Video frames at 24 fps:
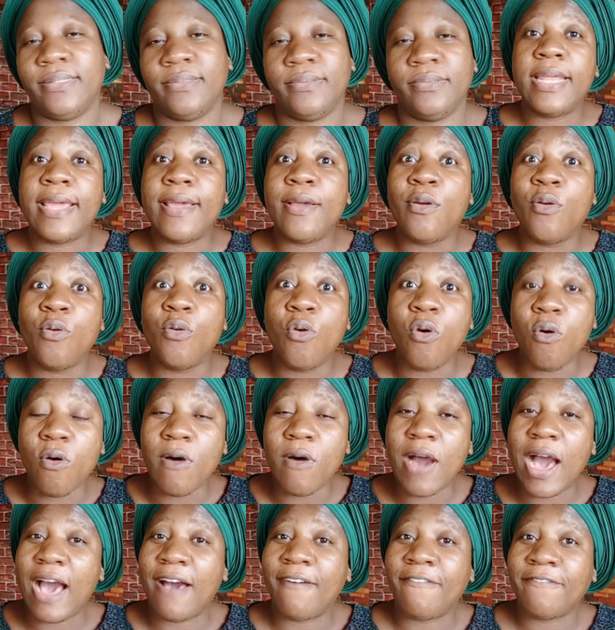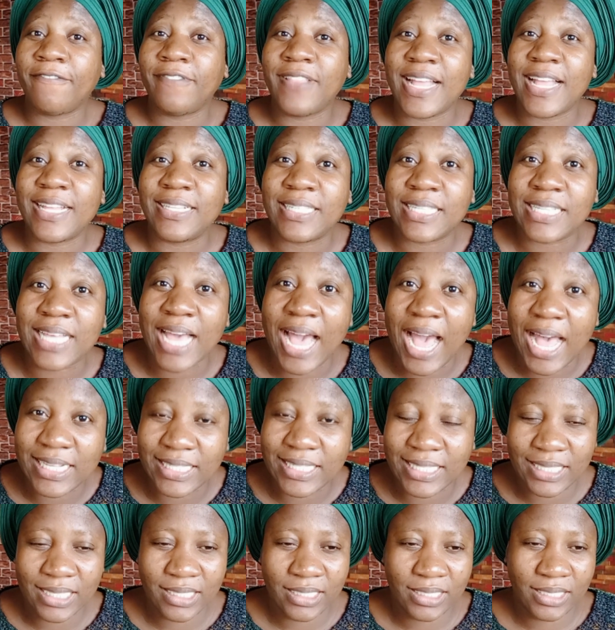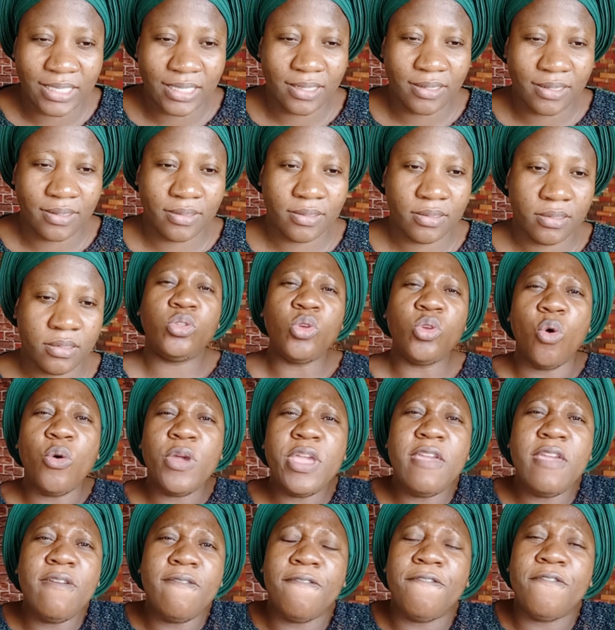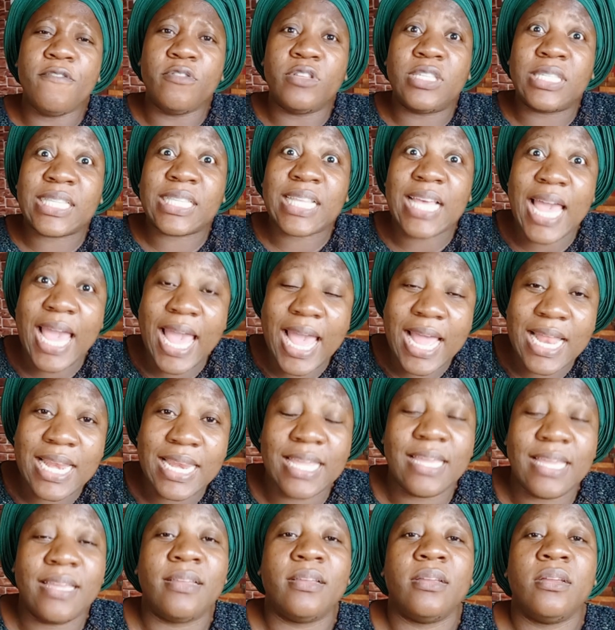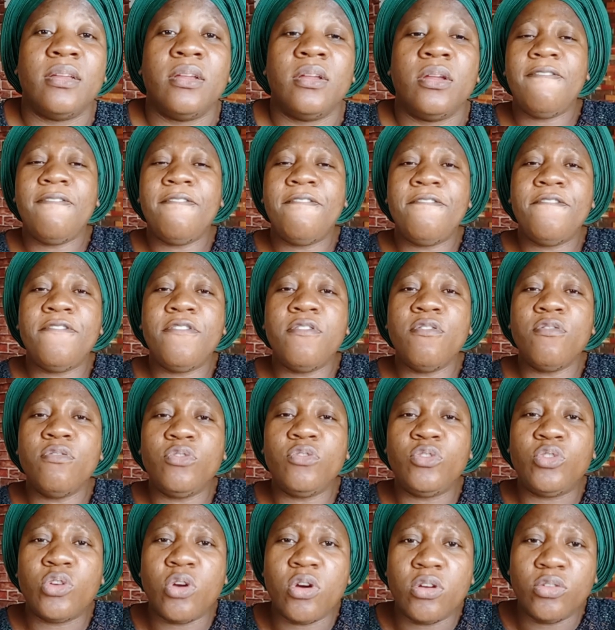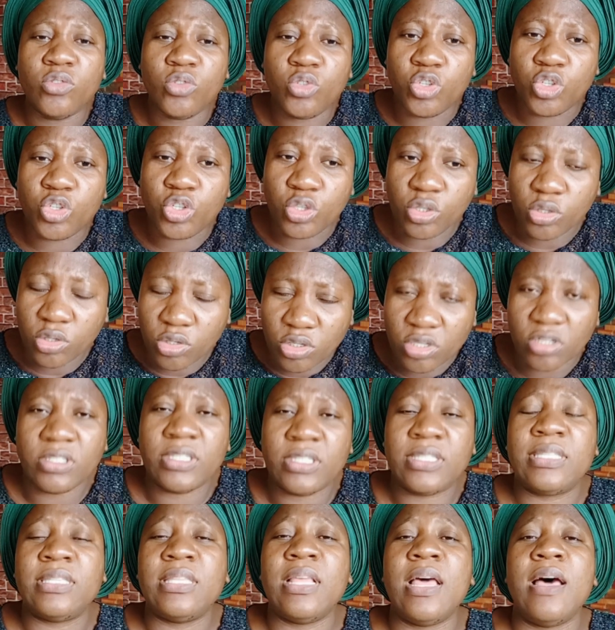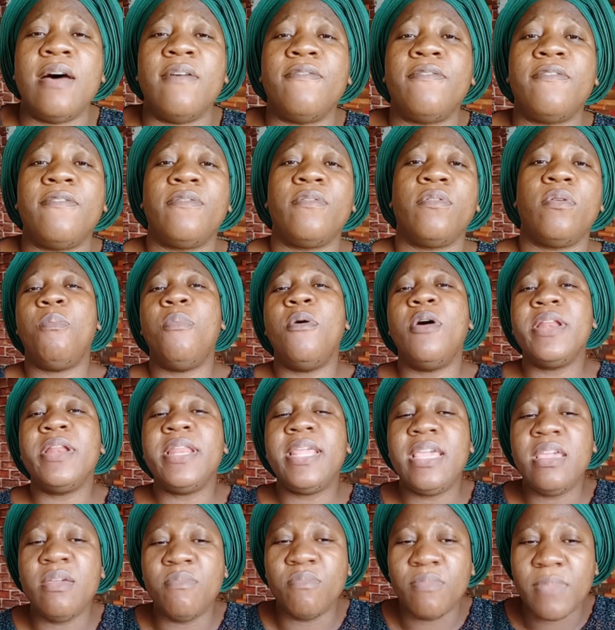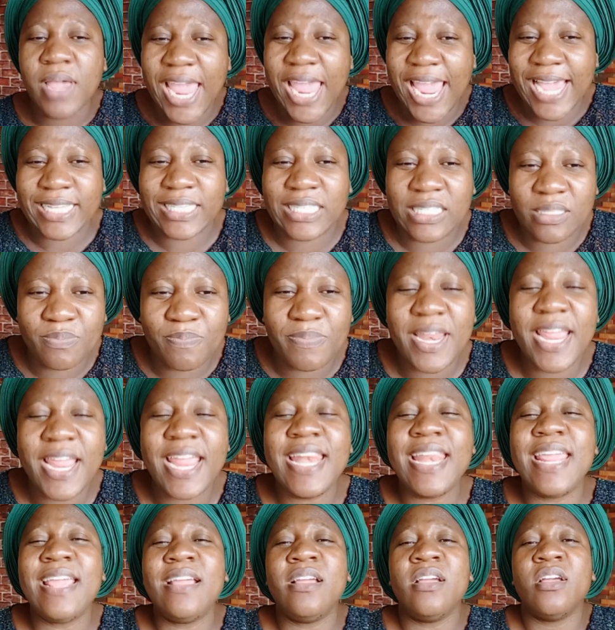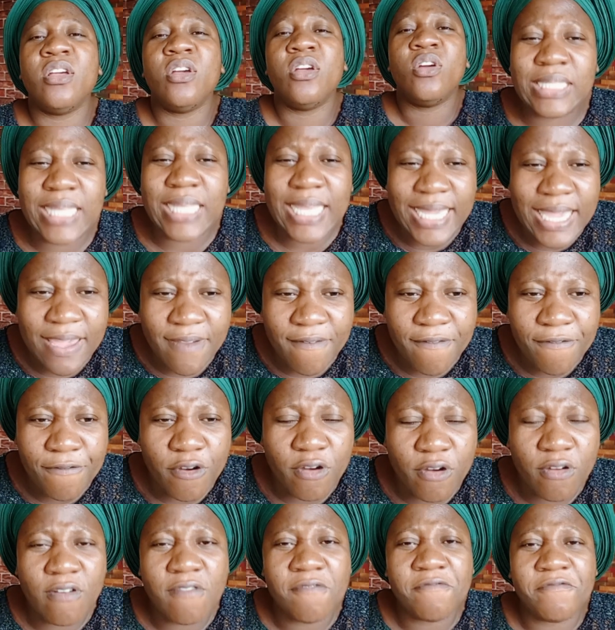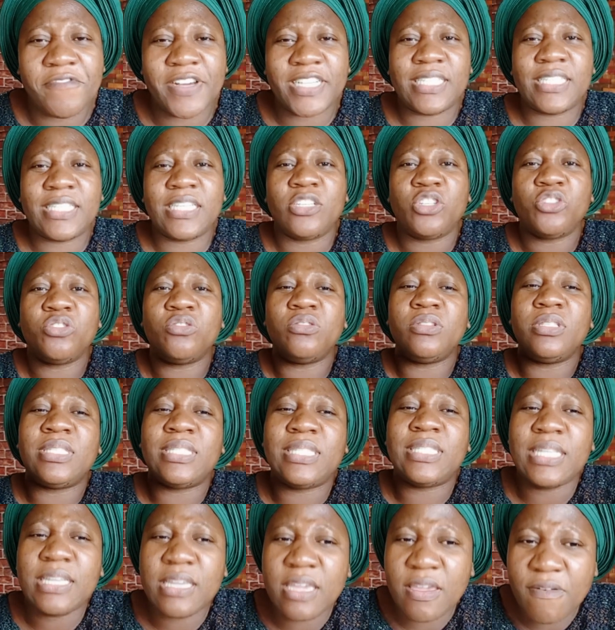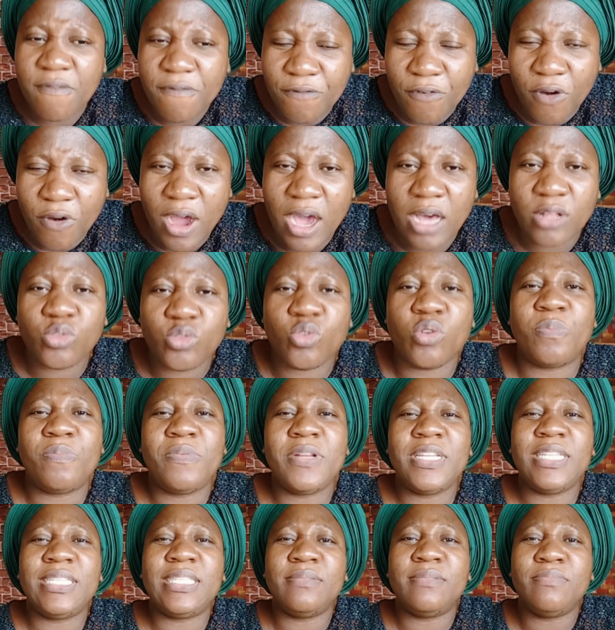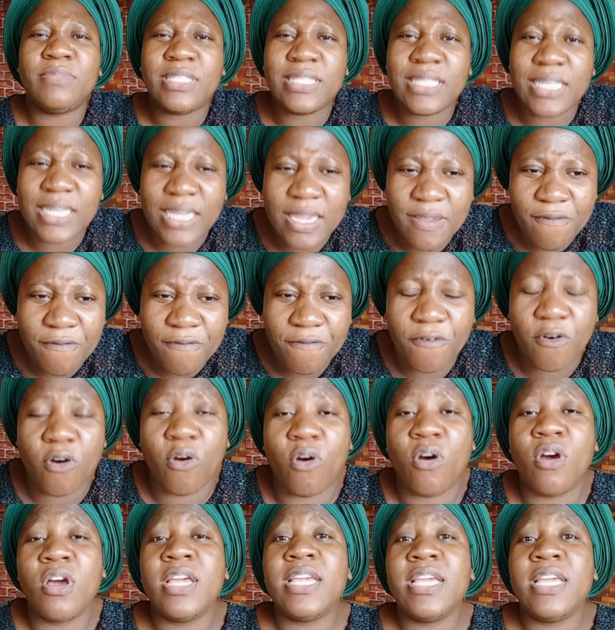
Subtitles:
They go after scarcity. So if you scarcely, if you don't throw yourself upon him, explaining, seeking for conversation, seeking for how to please him, seeking for